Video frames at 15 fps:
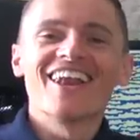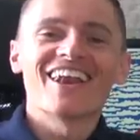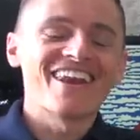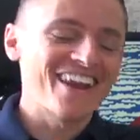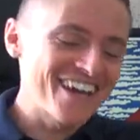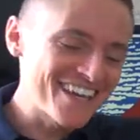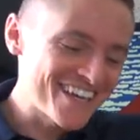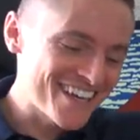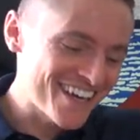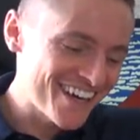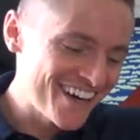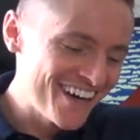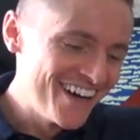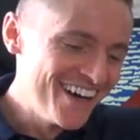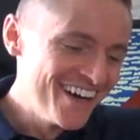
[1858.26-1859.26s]
like,
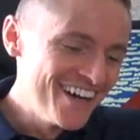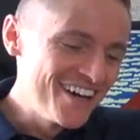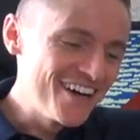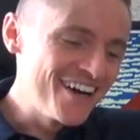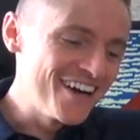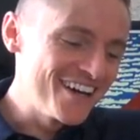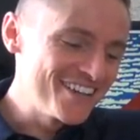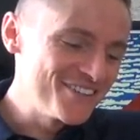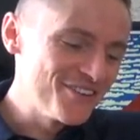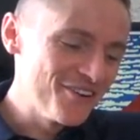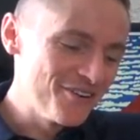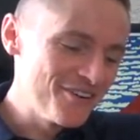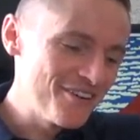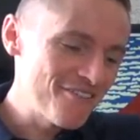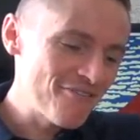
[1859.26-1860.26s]
you
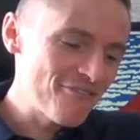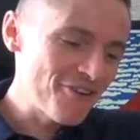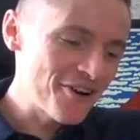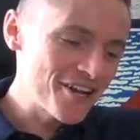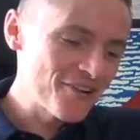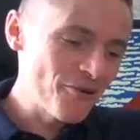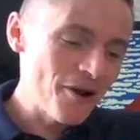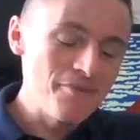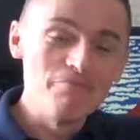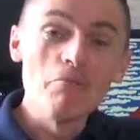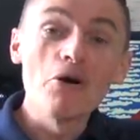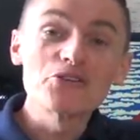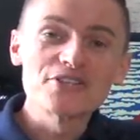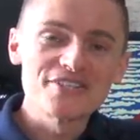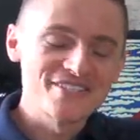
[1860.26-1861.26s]
know, a very quite
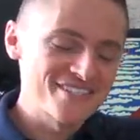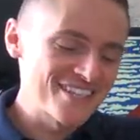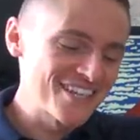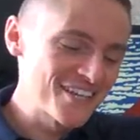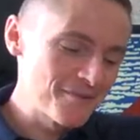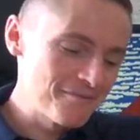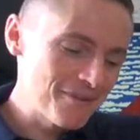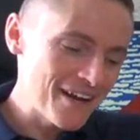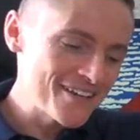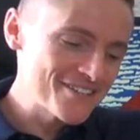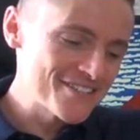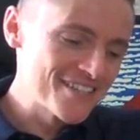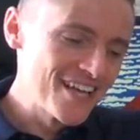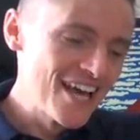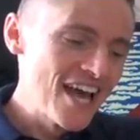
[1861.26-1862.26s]
modest in
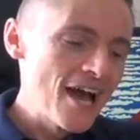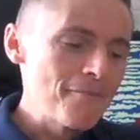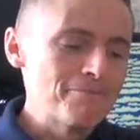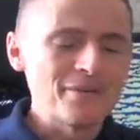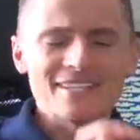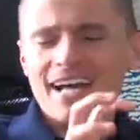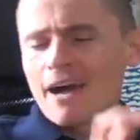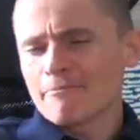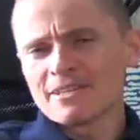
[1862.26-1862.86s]
comparison. But I